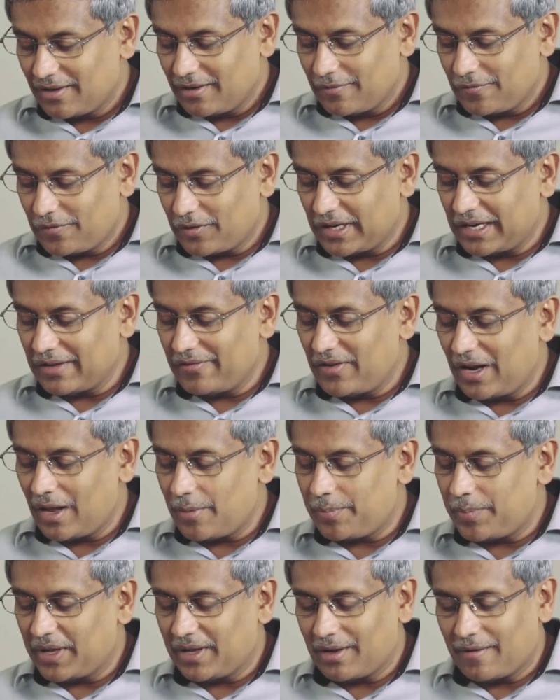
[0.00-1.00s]
for
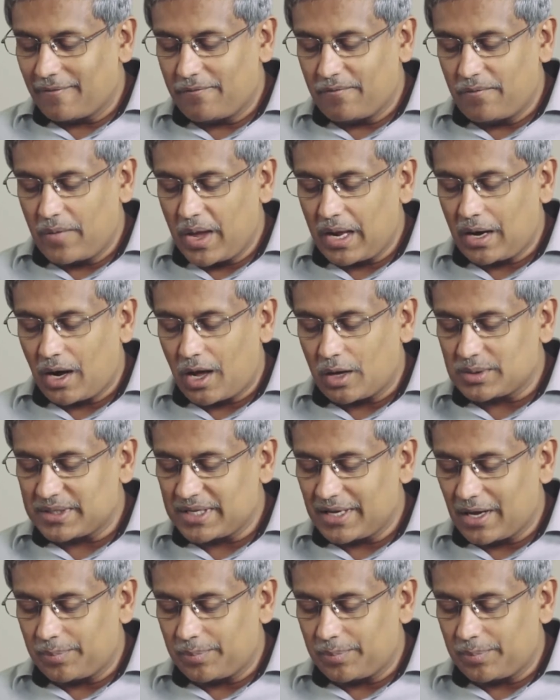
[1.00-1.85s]
developing a warehousing